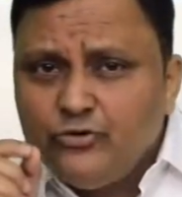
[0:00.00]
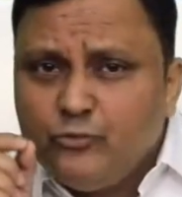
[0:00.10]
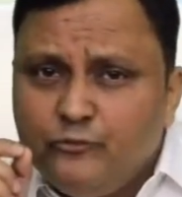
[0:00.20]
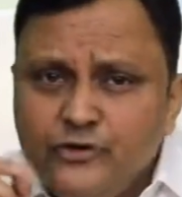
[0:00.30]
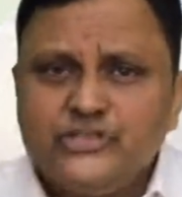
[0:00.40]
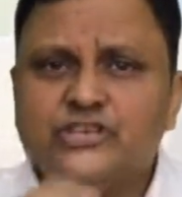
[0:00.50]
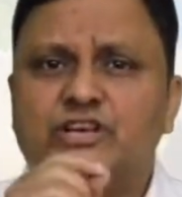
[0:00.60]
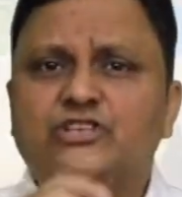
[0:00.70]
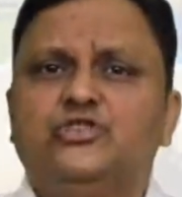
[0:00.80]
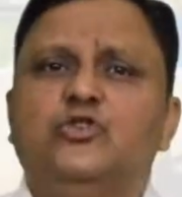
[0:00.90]
to which
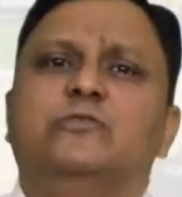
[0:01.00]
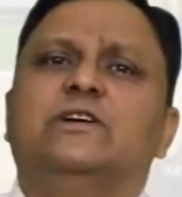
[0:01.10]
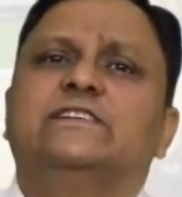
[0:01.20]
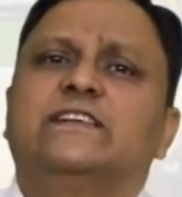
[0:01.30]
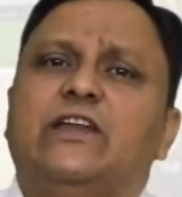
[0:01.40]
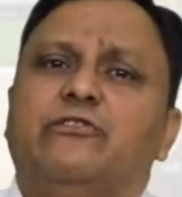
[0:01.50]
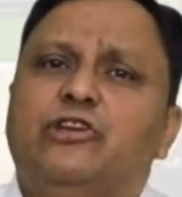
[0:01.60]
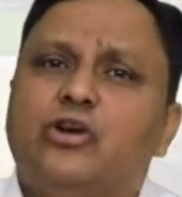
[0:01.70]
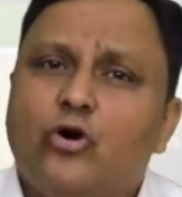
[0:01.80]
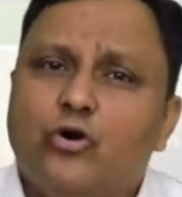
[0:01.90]
consumers can
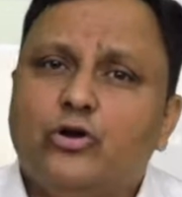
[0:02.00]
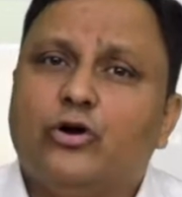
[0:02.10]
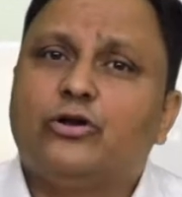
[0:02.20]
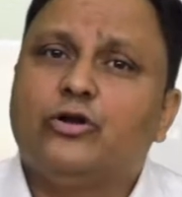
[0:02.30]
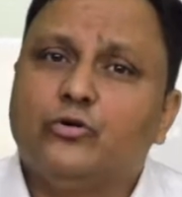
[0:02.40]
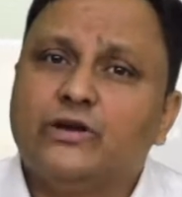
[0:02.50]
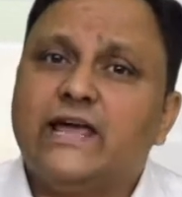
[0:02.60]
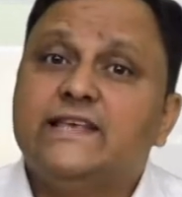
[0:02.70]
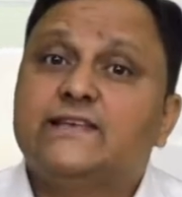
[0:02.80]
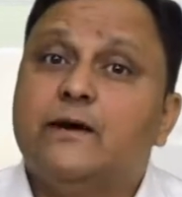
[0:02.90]
recall or recognize